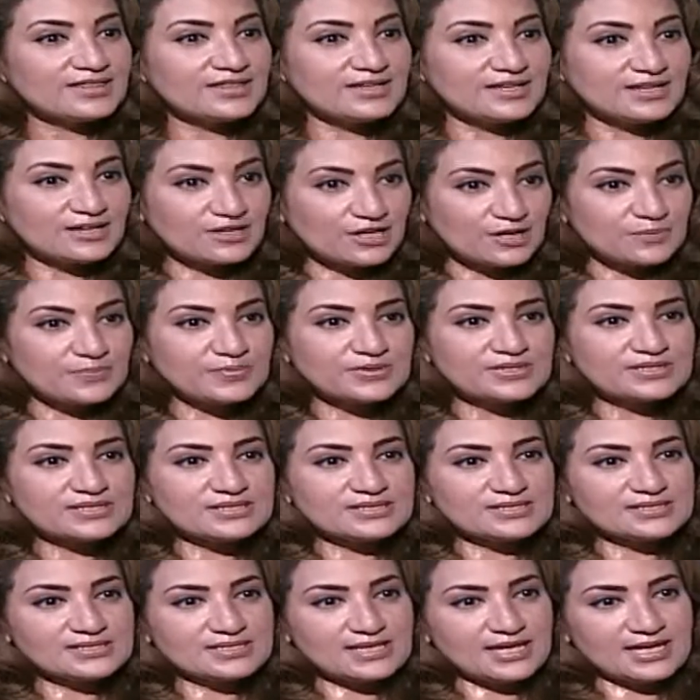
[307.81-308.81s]
the
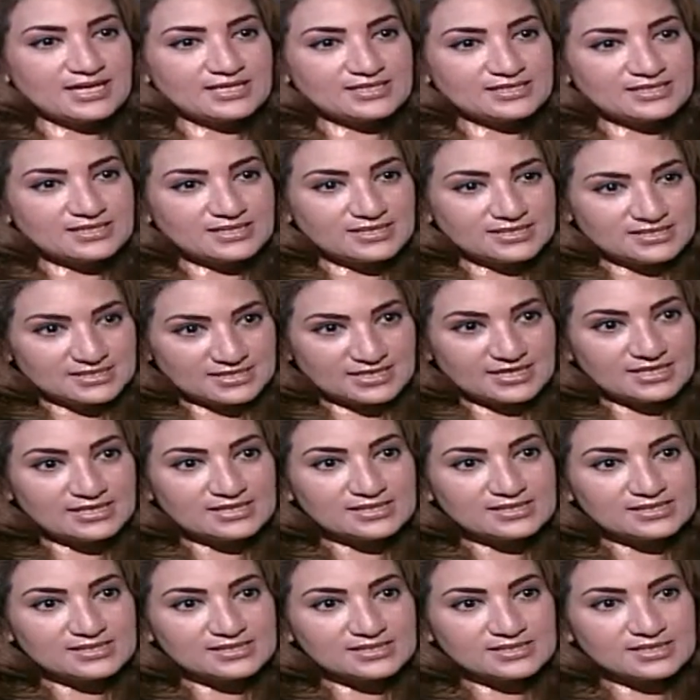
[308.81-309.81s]
competence and
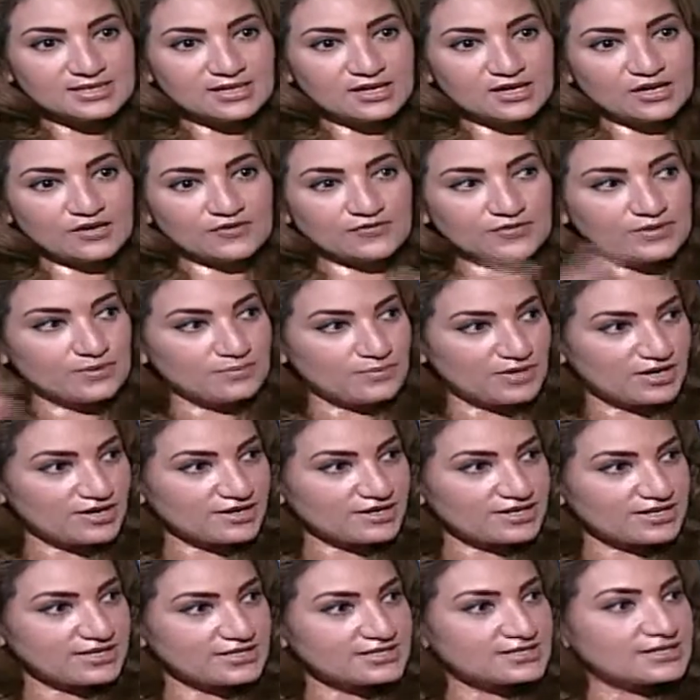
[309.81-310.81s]
skills of the
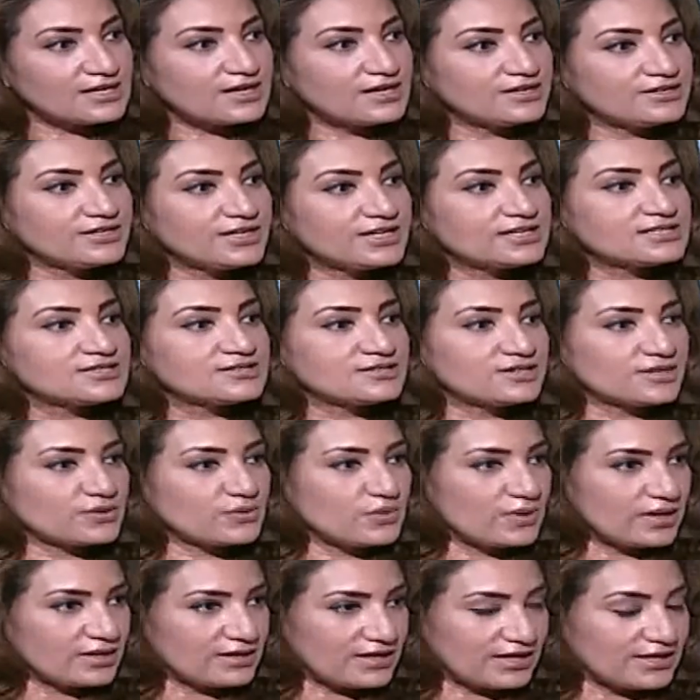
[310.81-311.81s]
market are not
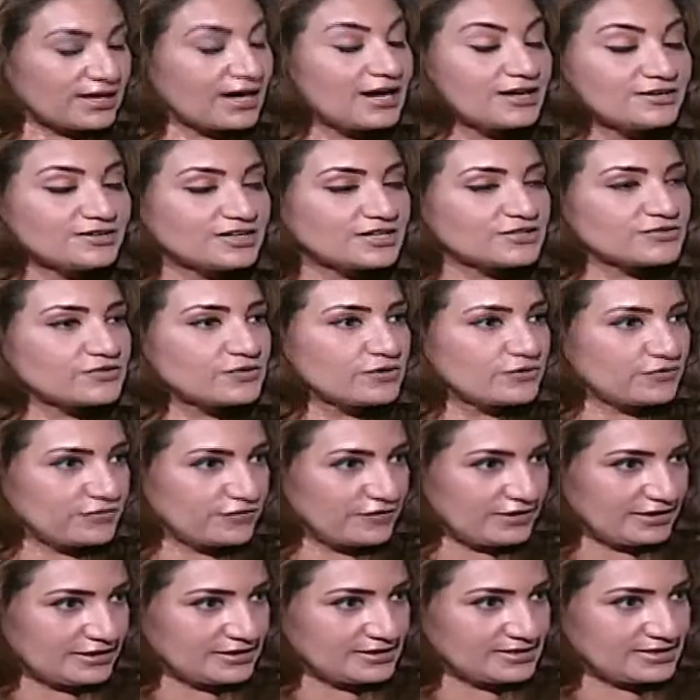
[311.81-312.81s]

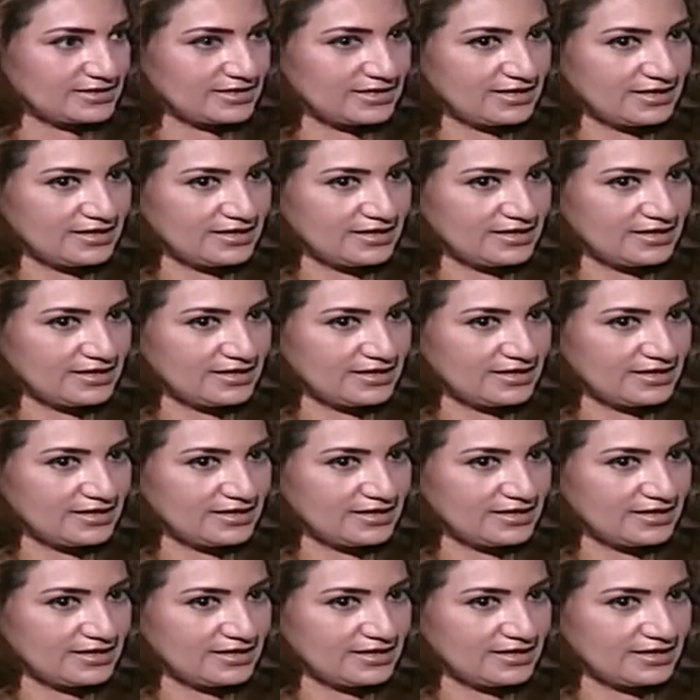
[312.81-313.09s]
fulfilled.